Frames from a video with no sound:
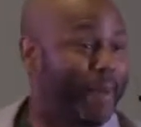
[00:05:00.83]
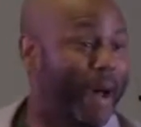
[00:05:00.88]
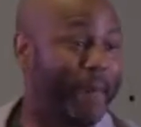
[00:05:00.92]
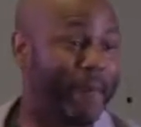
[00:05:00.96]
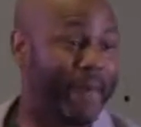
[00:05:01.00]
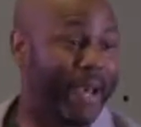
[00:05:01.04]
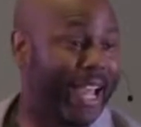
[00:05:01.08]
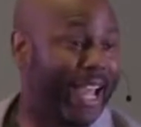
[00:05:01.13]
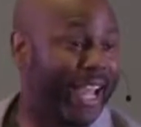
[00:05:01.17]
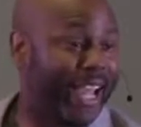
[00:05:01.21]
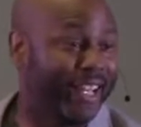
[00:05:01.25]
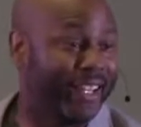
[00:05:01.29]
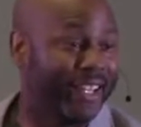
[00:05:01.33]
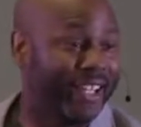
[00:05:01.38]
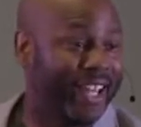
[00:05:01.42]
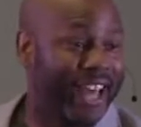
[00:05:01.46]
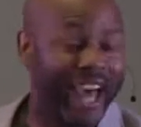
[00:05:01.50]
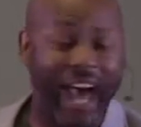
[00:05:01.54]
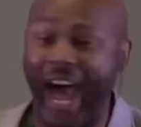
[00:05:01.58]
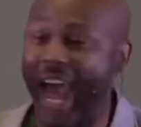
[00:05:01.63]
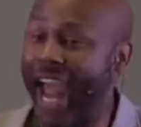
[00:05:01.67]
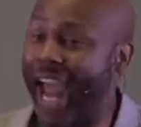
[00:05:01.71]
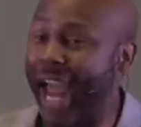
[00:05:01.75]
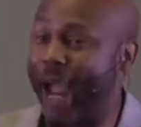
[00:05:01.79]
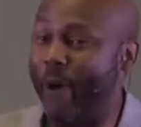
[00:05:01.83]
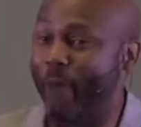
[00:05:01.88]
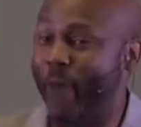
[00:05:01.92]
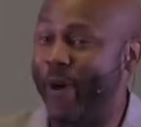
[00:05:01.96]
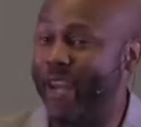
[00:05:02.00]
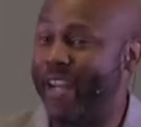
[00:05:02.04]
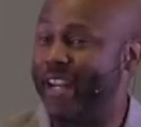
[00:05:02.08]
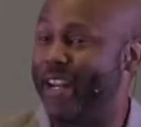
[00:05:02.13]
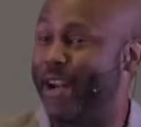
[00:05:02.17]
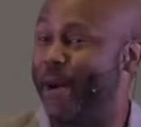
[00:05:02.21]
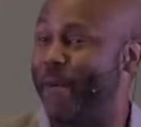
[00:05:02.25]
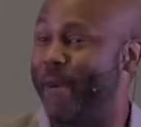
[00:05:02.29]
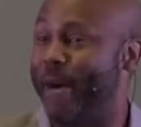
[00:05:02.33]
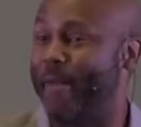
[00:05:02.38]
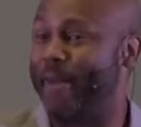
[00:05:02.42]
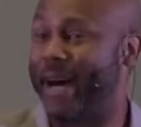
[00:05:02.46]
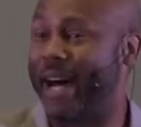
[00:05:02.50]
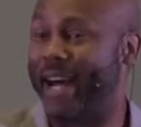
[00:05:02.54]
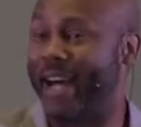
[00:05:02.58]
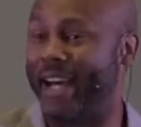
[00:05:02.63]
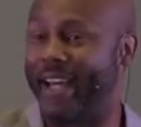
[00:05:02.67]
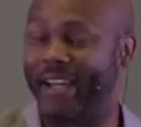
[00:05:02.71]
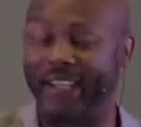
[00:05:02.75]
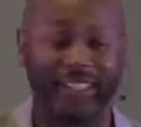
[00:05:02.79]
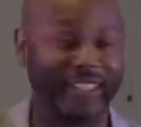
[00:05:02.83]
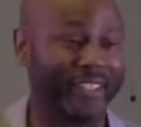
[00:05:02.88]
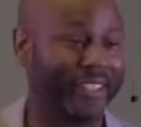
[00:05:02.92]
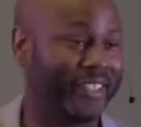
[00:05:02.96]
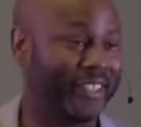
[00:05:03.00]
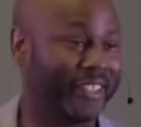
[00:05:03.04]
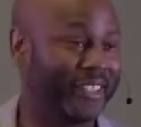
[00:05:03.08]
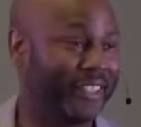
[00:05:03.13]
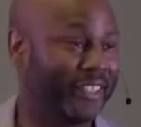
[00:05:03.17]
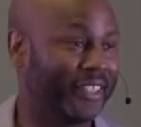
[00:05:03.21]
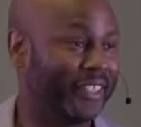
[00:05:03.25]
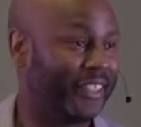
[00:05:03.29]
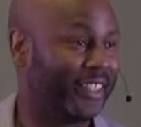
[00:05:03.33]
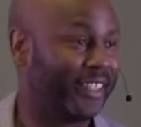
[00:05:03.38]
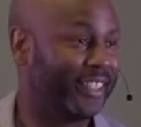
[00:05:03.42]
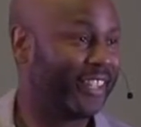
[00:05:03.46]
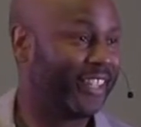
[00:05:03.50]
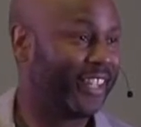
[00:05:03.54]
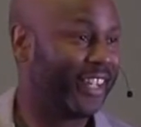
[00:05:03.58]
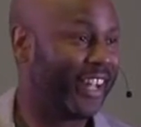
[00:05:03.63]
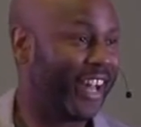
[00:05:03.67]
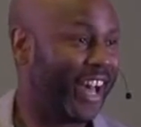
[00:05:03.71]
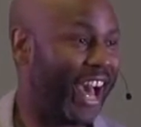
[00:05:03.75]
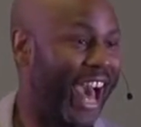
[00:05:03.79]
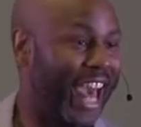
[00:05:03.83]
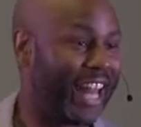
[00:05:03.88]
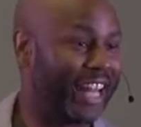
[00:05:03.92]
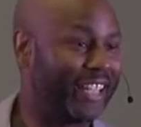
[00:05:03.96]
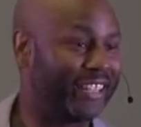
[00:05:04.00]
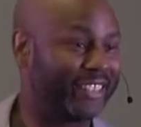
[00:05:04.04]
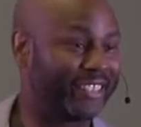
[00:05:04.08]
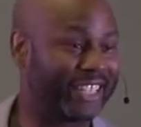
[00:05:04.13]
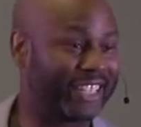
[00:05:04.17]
My bad. I had winning on my mind. I didn't